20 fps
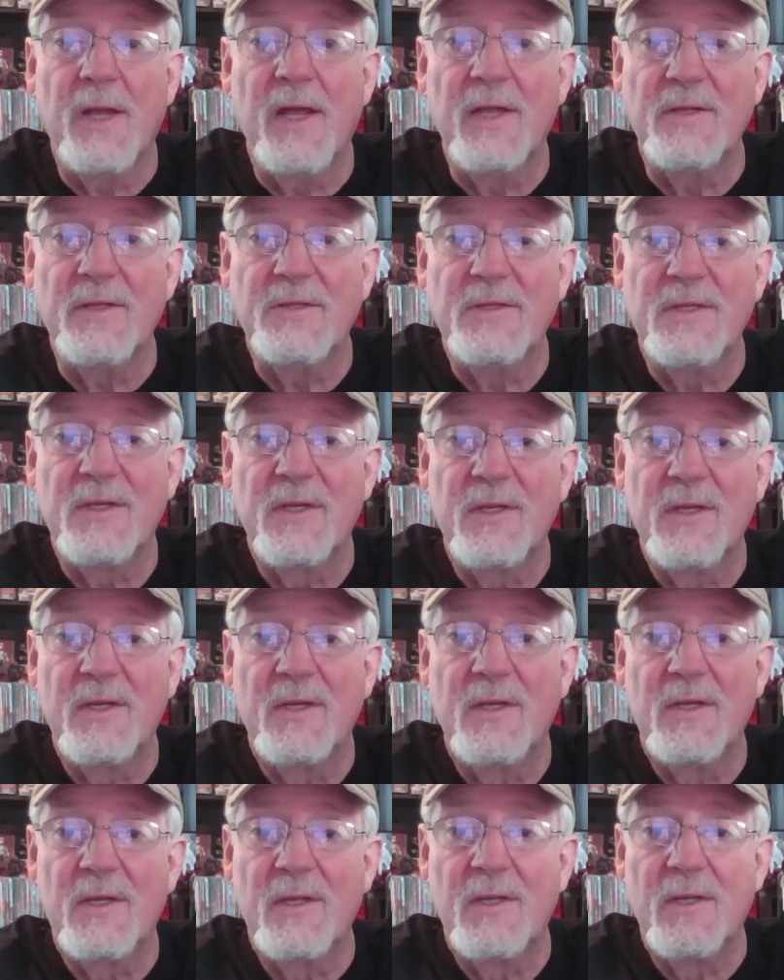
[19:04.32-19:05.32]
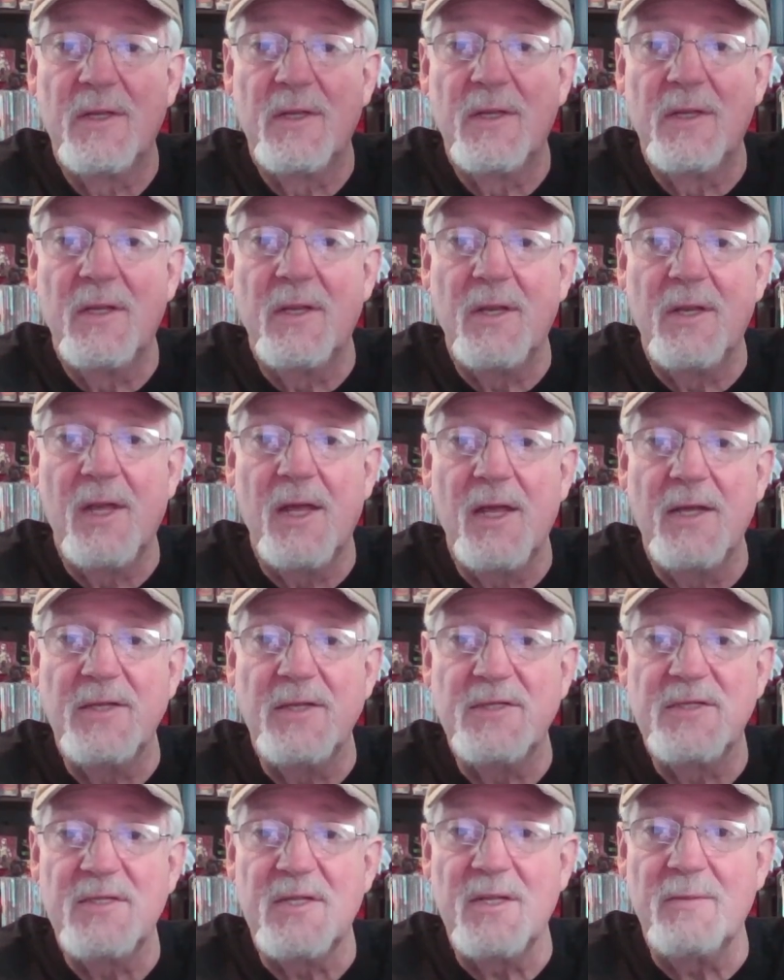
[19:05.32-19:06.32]
Nice.
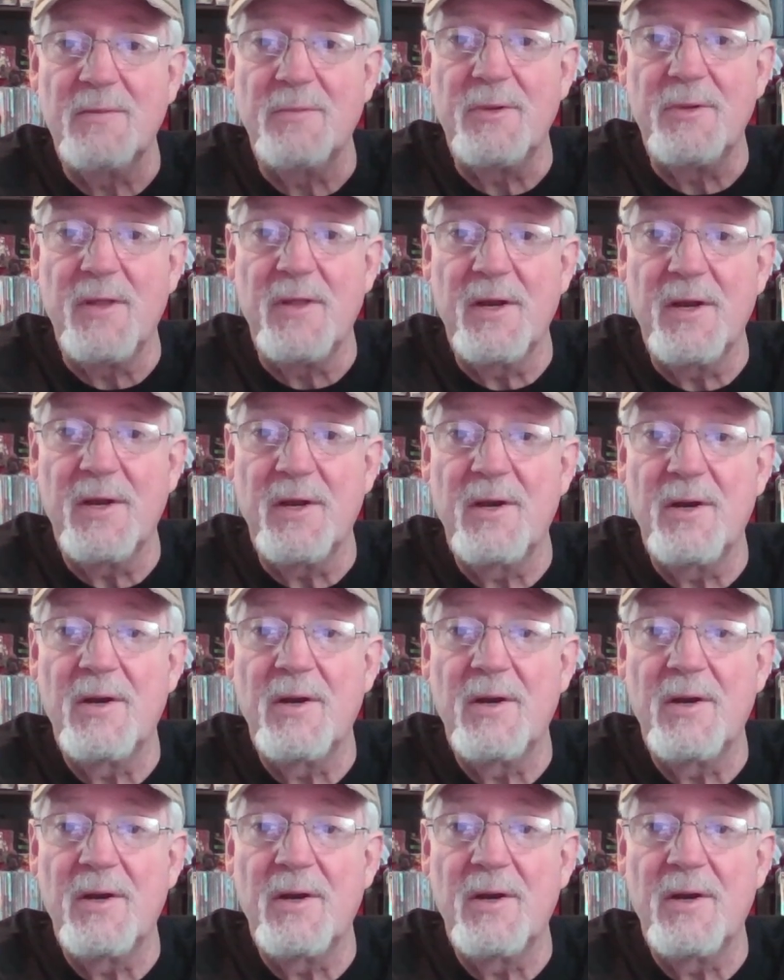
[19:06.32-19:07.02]
Nice, Slippy there.